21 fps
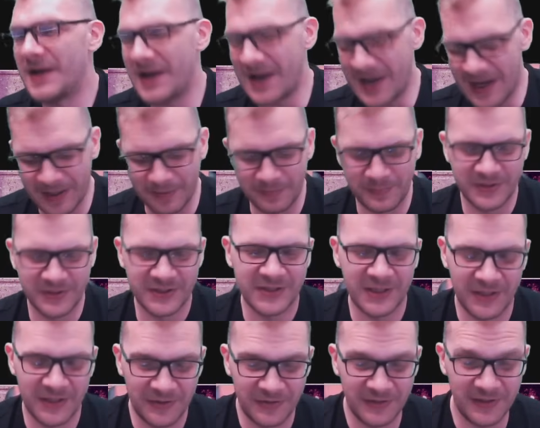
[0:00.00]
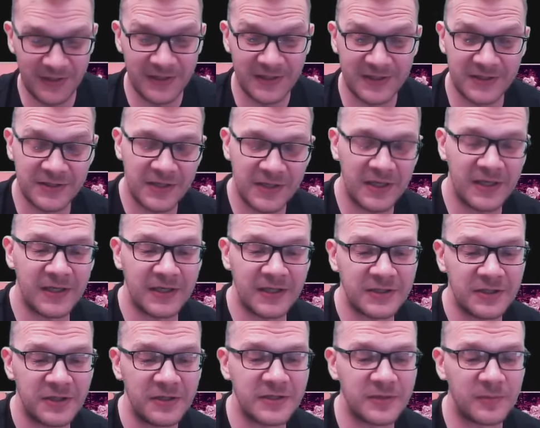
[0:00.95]
absolutely inex
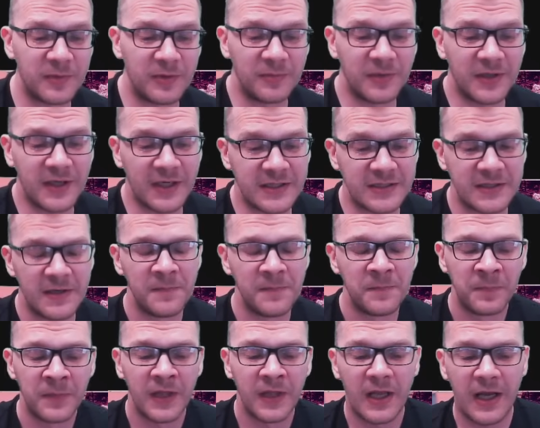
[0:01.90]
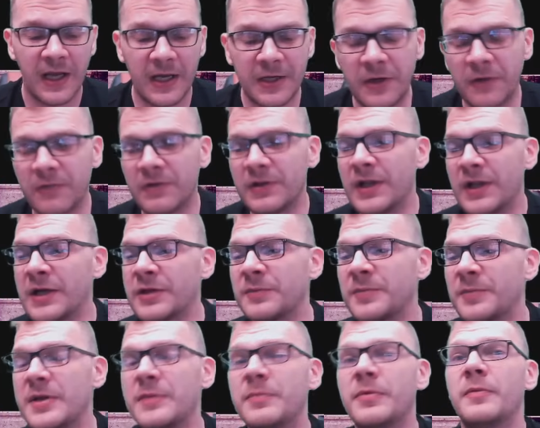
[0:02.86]
inexcusable because I know a lot of
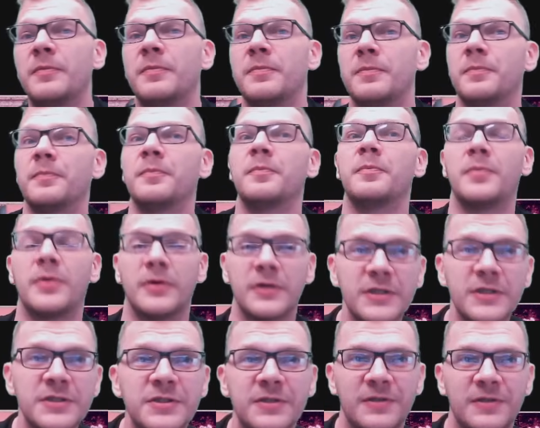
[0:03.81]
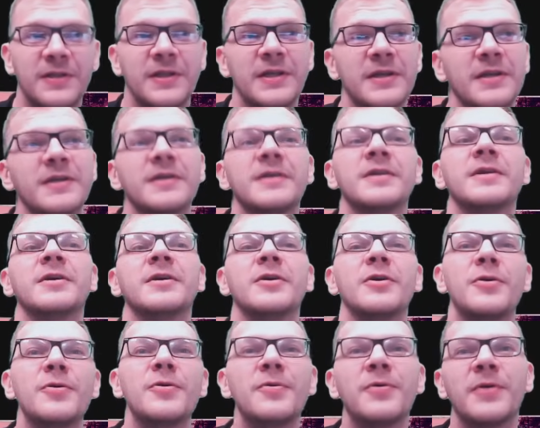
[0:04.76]
people personally
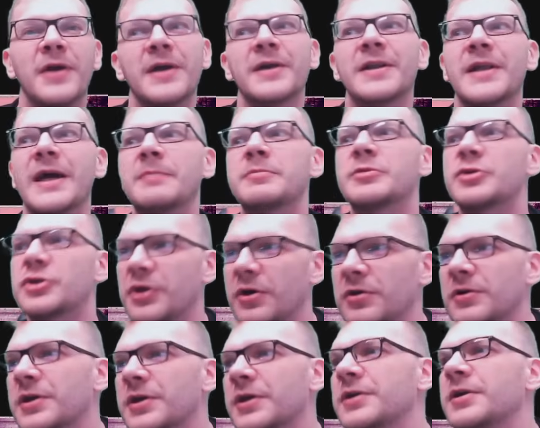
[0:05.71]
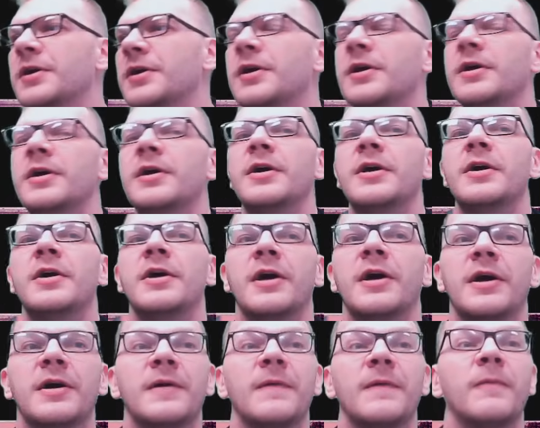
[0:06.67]
who ranked up Shocker
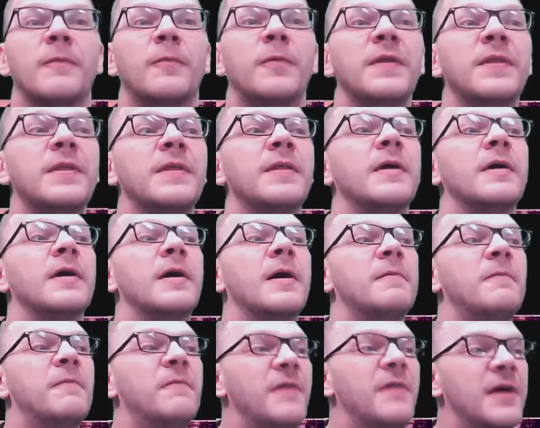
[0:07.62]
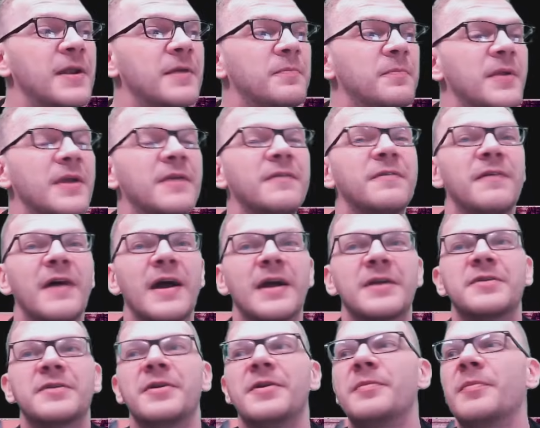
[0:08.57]
uh, with a very big
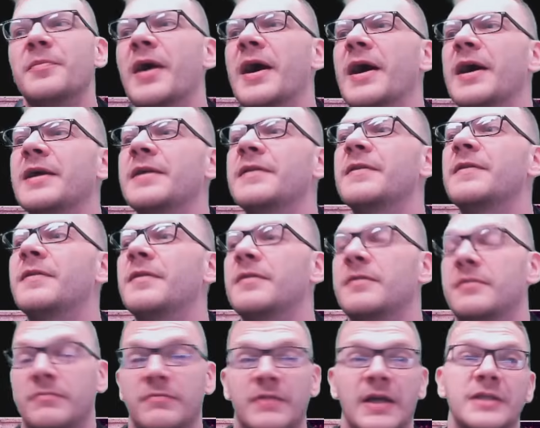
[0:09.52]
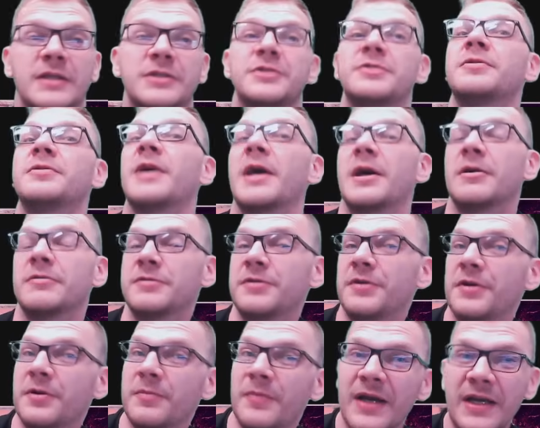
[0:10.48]
factor in mind as to
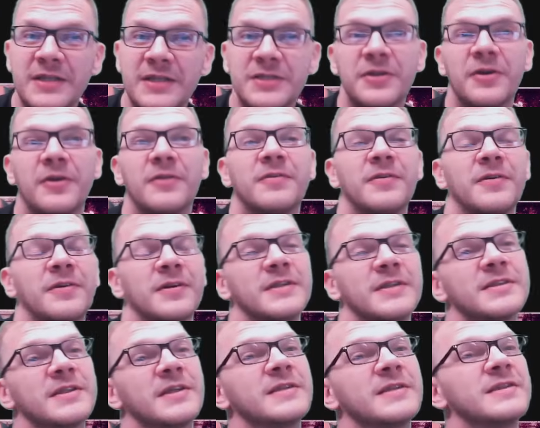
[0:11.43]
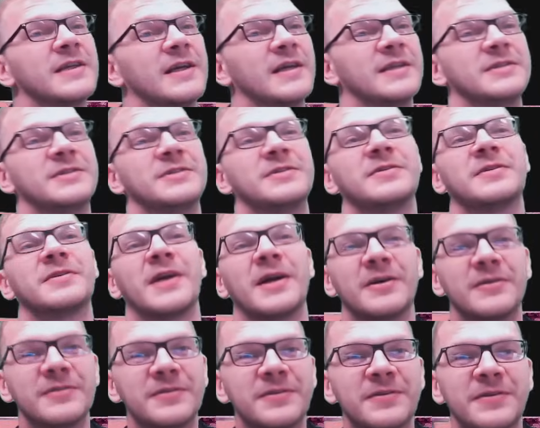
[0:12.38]
countering Maestro, for instance, as to
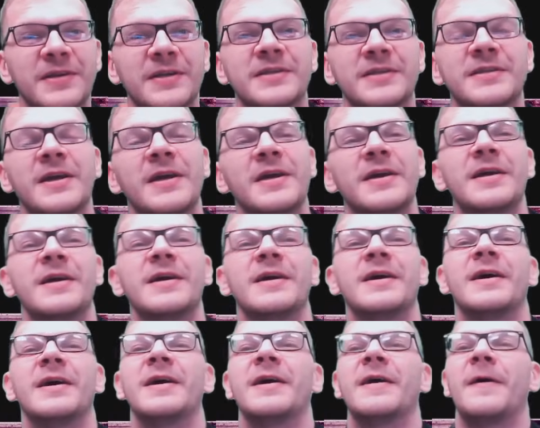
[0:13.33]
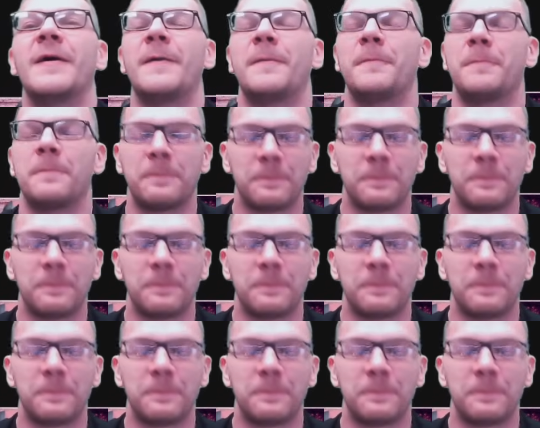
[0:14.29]
countering, um,